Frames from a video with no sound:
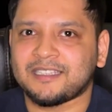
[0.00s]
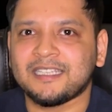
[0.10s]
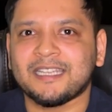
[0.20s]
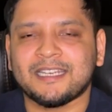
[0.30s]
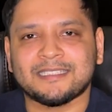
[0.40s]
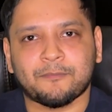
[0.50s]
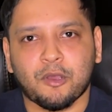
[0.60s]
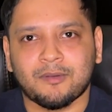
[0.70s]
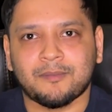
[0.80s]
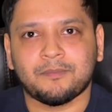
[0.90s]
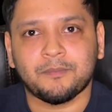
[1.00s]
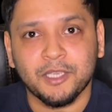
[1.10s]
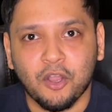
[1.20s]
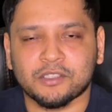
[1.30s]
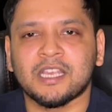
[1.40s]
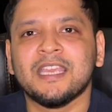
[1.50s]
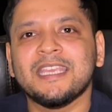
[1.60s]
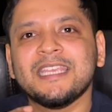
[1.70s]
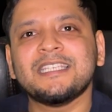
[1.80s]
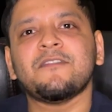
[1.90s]
then there is a problem, because
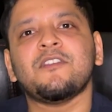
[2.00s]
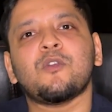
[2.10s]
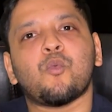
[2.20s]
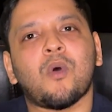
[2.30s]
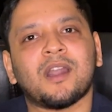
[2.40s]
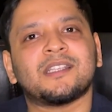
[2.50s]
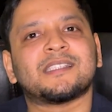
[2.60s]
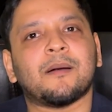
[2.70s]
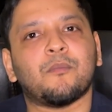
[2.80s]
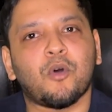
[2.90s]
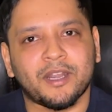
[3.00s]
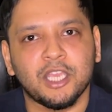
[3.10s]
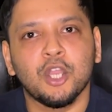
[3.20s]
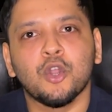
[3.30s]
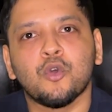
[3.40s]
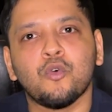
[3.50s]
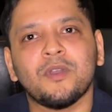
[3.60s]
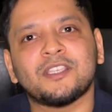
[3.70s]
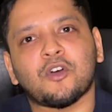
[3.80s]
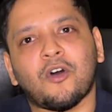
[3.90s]
interviewer wants somebody who
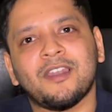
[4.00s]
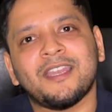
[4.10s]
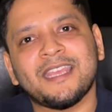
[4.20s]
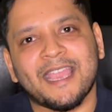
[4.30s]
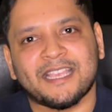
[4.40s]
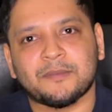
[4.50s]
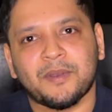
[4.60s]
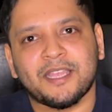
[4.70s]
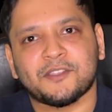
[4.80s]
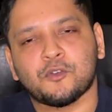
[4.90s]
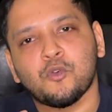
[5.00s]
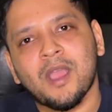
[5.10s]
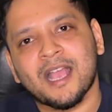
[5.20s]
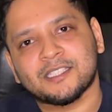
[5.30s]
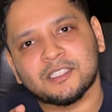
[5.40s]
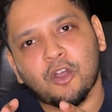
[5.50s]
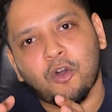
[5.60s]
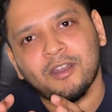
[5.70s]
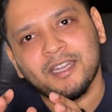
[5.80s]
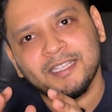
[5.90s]
is already experienced, who has
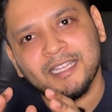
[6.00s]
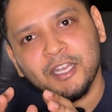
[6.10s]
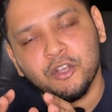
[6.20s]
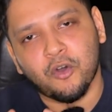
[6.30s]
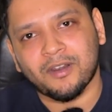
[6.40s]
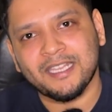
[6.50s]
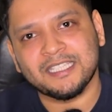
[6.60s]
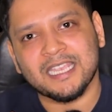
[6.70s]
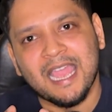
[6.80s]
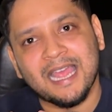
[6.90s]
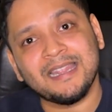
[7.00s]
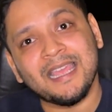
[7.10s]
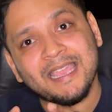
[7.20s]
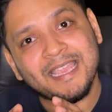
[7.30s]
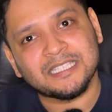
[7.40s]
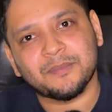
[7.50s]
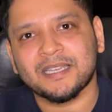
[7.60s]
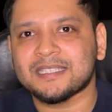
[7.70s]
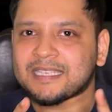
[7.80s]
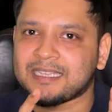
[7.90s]
already the knowledge and the
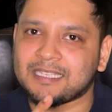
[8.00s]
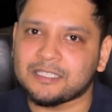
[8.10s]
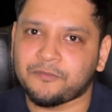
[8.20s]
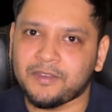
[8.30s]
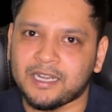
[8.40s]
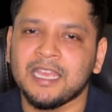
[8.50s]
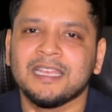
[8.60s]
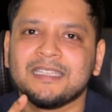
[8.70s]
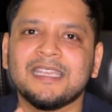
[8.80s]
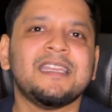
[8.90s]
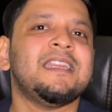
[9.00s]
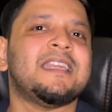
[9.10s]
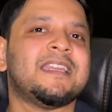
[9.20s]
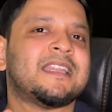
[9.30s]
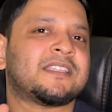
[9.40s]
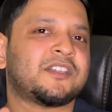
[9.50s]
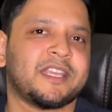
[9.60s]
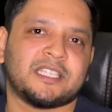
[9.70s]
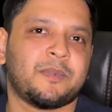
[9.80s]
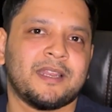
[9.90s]
experience in this field. They need industry
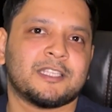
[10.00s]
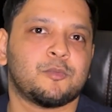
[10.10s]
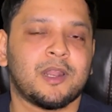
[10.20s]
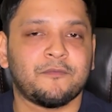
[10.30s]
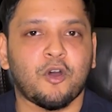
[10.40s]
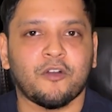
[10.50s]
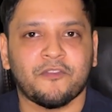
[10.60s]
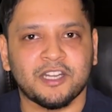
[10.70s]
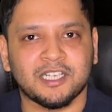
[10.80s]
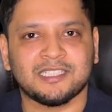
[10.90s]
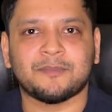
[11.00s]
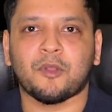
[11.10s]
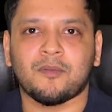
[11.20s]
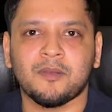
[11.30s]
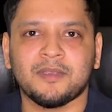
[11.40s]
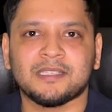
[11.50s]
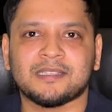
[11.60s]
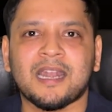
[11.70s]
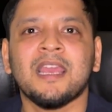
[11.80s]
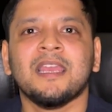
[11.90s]
experience, but for freshers the problem is
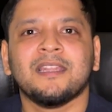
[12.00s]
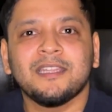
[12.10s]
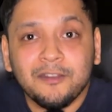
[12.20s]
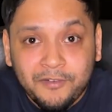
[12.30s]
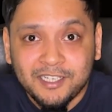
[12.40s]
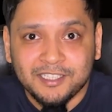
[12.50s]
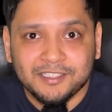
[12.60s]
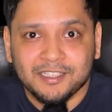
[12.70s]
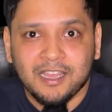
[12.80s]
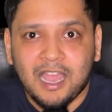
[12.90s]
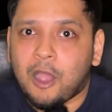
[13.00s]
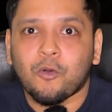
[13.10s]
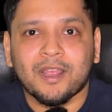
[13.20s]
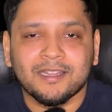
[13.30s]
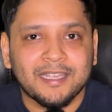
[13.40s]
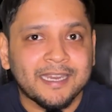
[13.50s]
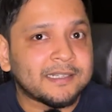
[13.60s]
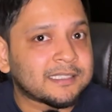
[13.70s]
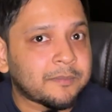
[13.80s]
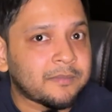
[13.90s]
that they are freshers. How can they
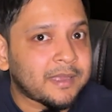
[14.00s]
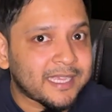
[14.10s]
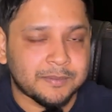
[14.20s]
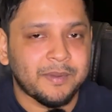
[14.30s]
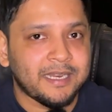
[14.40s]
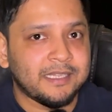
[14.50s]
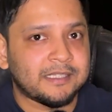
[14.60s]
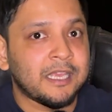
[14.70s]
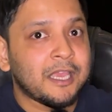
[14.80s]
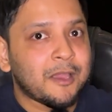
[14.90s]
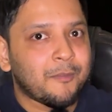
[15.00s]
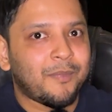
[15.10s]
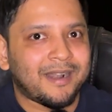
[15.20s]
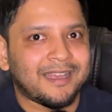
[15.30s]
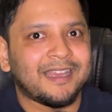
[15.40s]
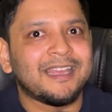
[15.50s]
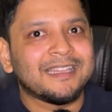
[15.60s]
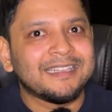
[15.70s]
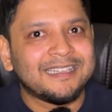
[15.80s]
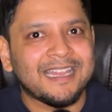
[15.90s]
get some experience? But
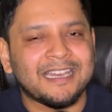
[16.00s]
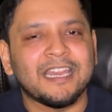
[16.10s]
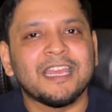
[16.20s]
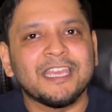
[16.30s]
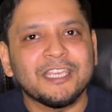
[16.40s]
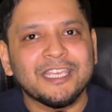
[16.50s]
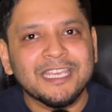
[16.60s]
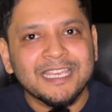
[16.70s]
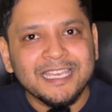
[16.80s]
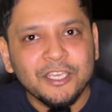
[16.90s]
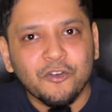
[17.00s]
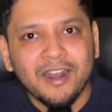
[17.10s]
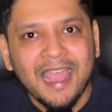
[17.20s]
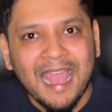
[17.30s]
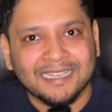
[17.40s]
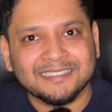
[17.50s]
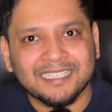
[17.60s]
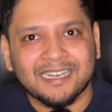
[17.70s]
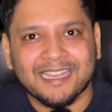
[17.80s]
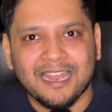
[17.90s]
then your
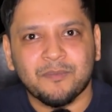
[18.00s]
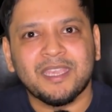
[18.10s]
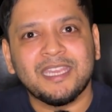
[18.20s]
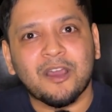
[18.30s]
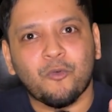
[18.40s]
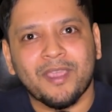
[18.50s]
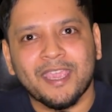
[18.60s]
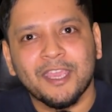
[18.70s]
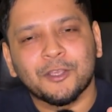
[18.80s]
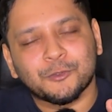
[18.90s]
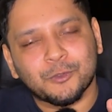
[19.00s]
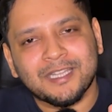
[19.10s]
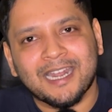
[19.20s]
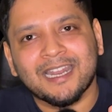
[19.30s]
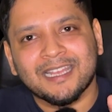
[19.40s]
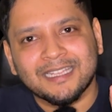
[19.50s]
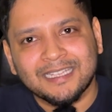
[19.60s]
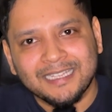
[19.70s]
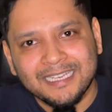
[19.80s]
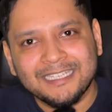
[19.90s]
answer can be in a way so that
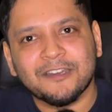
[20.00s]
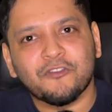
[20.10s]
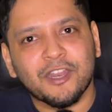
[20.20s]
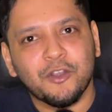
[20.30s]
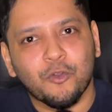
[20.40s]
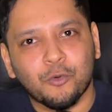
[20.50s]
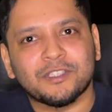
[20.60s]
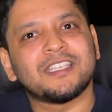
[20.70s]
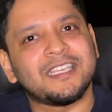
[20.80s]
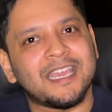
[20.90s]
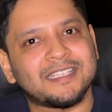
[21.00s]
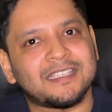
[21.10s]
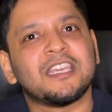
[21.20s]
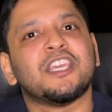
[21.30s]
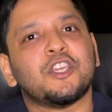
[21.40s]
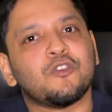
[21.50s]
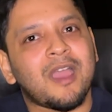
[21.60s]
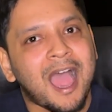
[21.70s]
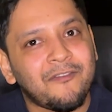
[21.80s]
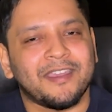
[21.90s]
interviewer knows, yes, you
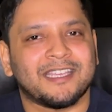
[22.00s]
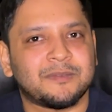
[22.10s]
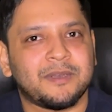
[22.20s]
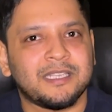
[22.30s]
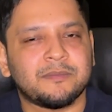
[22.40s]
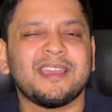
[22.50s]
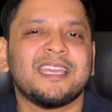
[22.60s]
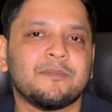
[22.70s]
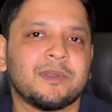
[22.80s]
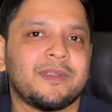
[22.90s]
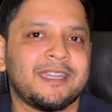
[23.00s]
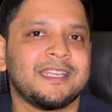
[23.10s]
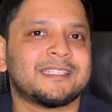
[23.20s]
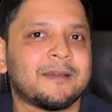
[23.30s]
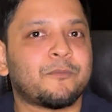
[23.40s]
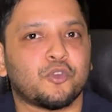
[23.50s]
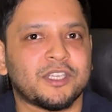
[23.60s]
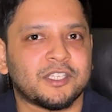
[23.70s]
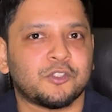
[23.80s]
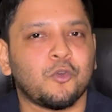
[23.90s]
have experience by implementing some
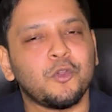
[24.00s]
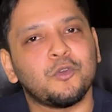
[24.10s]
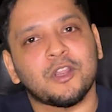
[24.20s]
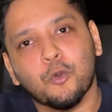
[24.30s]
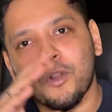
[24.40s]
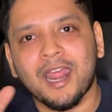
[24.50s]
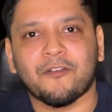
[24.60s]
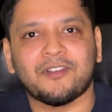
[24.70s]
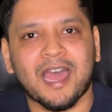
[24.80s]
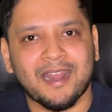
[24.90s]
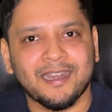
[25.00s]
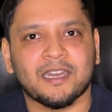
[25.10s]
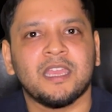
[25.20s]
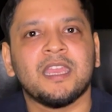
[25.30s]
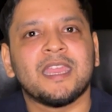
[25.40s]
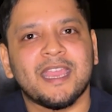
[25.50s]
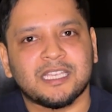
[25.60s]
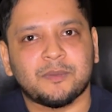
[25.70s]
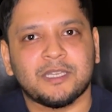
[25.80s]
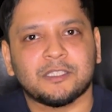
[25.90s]
projects, though you don't have direct
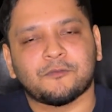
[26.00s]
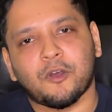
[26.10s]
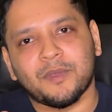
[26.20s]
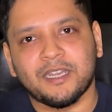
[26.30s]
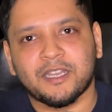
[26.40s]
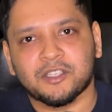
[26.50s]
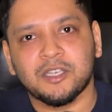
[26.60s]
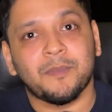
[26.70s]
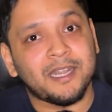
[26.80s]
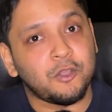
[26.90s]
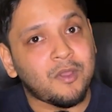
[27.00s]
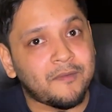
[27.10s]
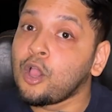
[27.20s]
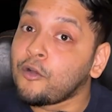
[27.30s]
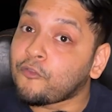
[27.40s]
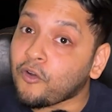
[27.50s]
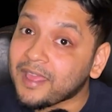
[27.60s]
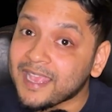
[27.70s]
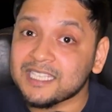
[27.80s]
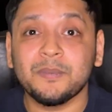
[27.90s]
experience from industry, but you have. For
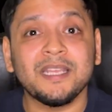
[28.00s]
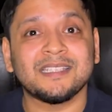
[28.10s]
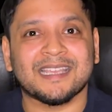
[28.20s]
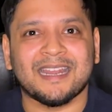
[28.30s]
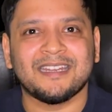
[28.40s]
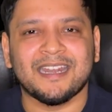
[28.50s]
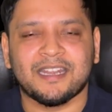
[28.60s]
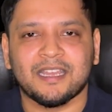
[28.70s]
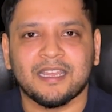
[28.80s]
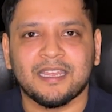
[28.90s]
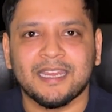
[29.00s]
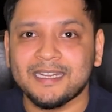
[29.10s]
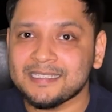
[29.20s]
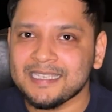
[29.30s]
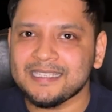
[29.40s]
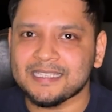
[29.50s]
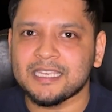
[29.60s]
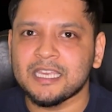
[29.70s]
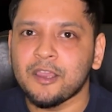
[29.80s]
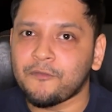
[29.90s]
experienced candidate, it is
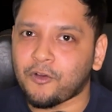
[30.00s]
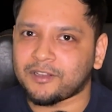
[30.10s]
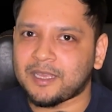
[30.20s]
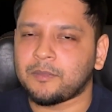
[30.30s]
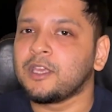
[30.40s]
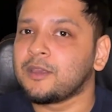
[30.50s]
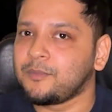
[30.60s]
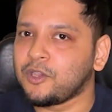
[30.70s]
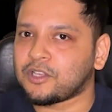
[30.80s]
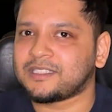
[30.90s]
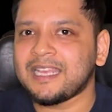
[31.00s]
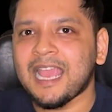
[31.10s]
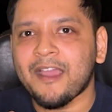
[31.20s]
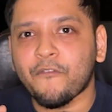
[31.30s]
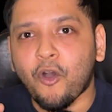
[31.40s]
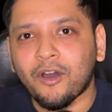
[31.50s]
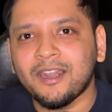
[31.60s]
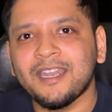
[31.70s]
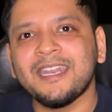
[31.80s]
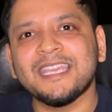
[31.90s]
easy for them because they have
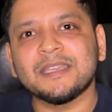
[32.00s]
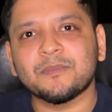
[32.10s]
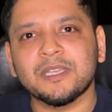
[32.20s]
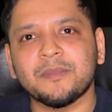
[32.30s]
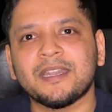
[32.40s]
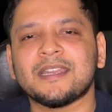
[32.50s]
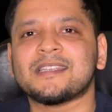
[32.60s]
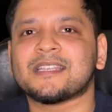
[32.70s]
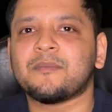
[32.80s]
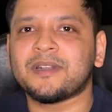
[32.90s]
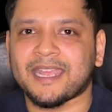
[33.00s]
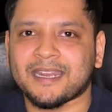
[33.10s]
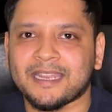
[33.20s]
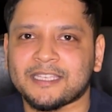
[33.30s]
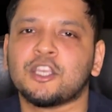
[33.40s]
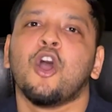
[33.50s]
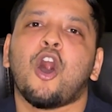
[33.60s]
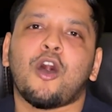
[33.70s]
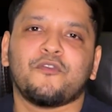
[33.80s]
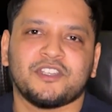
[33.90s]
already implemented some techniques
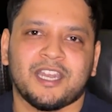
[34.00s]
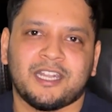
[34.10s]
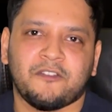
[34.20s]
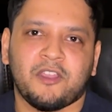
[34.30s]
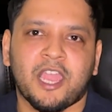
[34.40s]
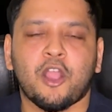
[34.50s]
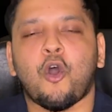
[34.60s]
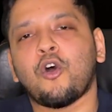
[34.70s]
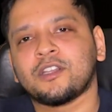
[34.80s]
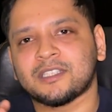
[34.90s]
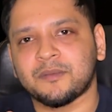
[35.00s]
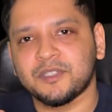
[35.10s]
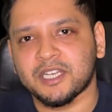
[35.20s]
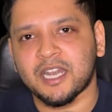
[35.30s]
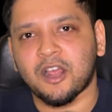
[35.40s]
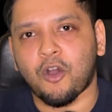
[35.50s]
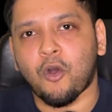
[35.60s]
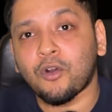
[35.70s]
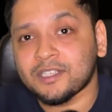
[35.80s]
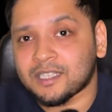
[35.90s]
of generative AI or some
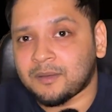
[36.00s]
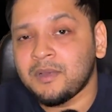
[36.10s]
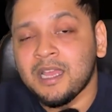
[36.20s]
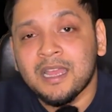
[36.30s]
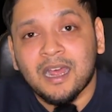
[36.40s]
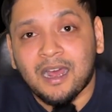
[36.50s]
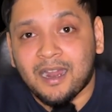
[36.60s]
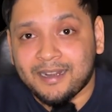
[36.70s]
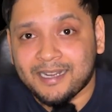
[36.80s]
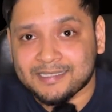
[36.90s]
data